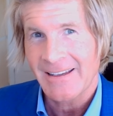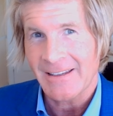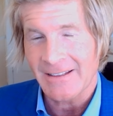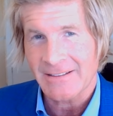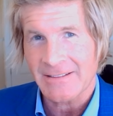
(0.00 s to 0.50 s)

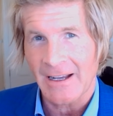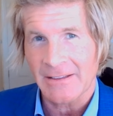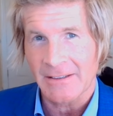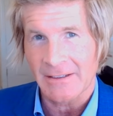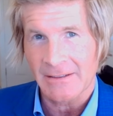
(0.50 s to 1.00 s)

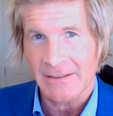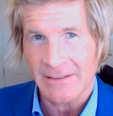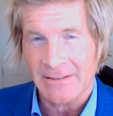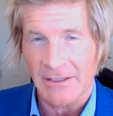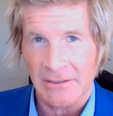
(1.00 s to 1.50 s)
inside
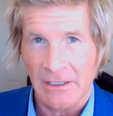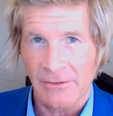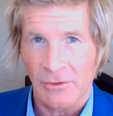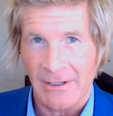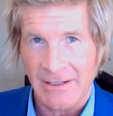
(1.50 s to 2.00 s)
the
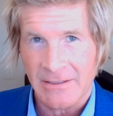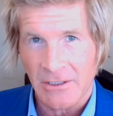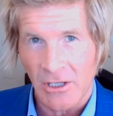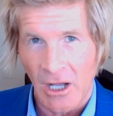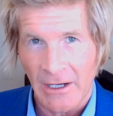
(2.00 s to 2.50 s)
liver, and it's
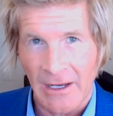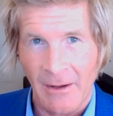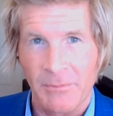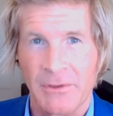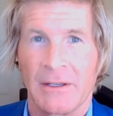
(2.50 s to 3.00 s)
clogging
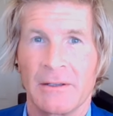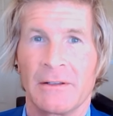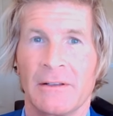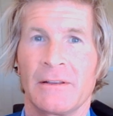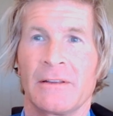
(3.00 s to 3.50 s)
up the
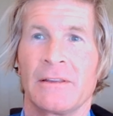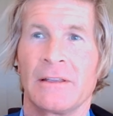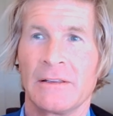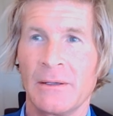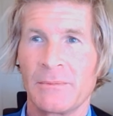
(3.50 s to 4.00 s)

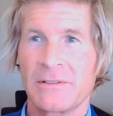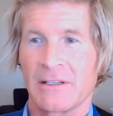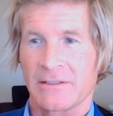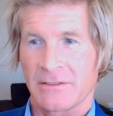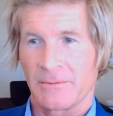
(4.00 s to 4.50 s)
lymph
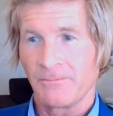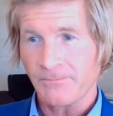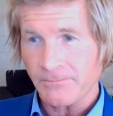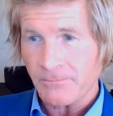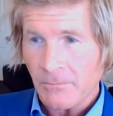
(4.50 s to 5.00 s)
system.
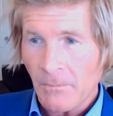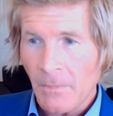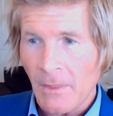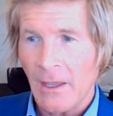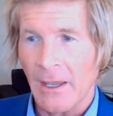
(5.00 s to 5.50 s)

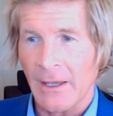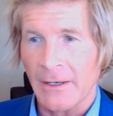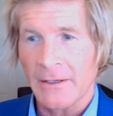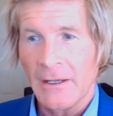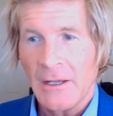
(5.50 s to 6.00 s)

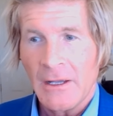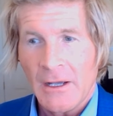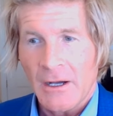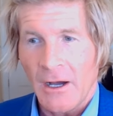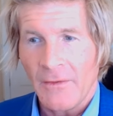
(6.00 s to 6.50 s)
And
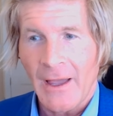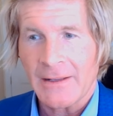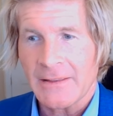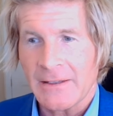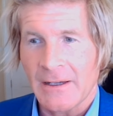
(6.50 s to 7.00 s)

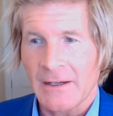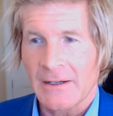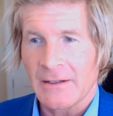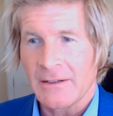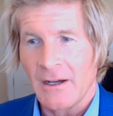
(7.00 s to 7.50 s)
unlike
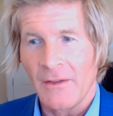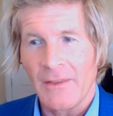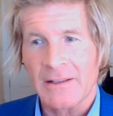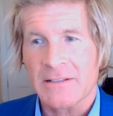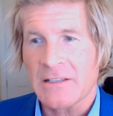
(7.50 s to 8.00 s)
the
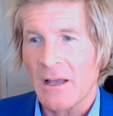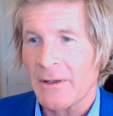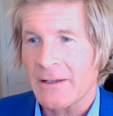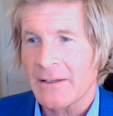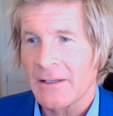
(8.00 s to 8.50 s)

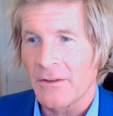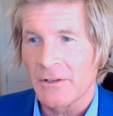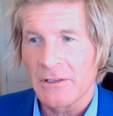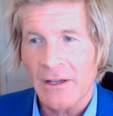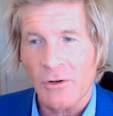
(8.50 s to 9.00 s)
stomach, you know,
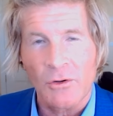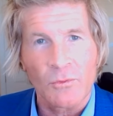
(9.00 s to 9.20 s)
the liver